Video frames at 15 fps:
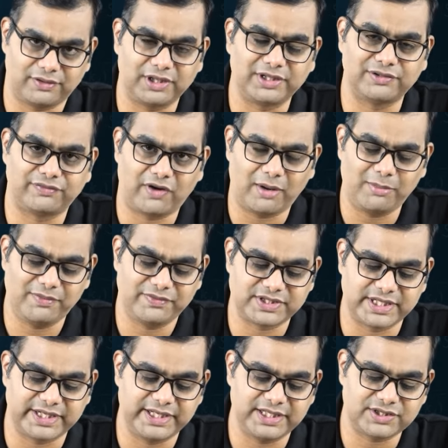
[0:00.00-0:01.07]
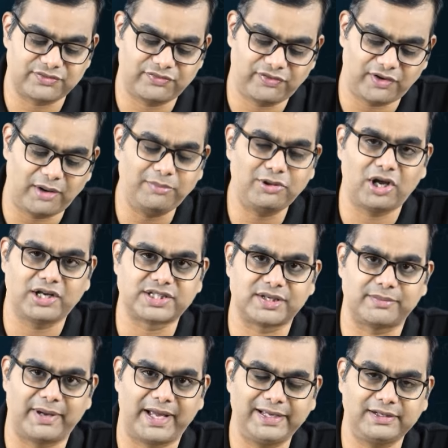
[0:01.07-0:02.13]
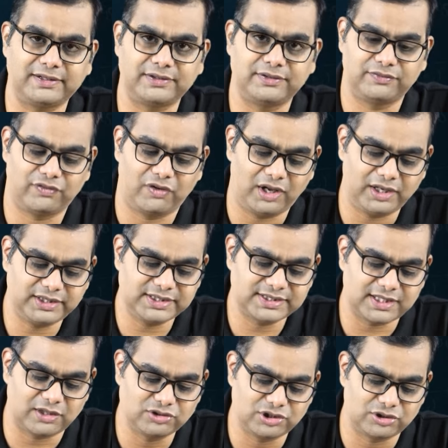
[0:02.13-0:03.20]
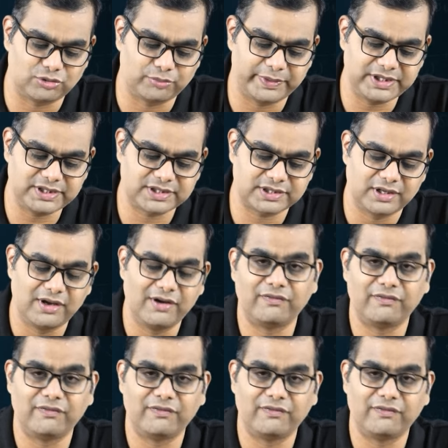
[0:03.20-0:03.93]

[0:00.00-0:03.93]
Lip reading: in the form of a CDS from Deutsche Bank for this 1000 rupees